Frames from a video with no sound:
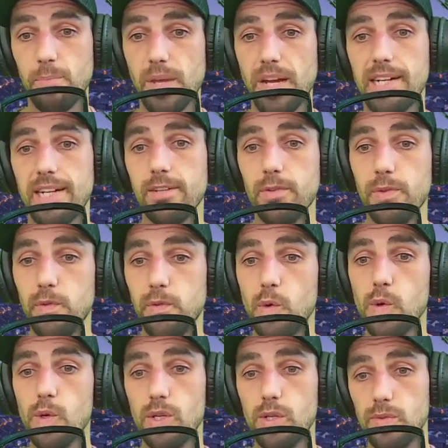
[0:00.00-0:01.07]
and
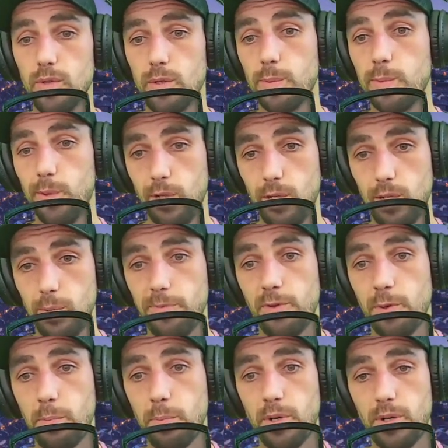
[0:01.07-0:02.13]
four of them were up for
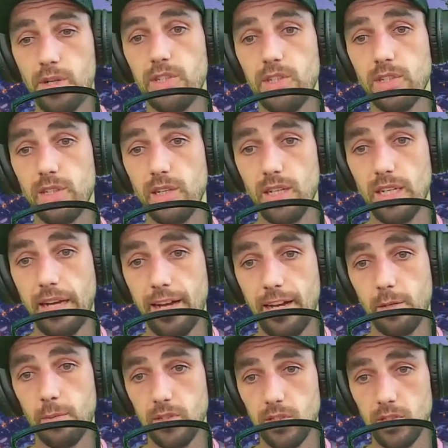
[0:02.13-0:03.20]
personal
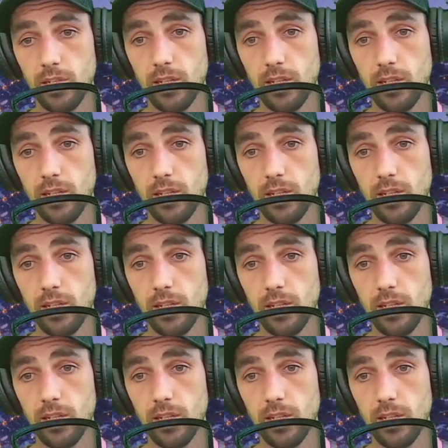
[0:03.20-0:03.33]
cannabis.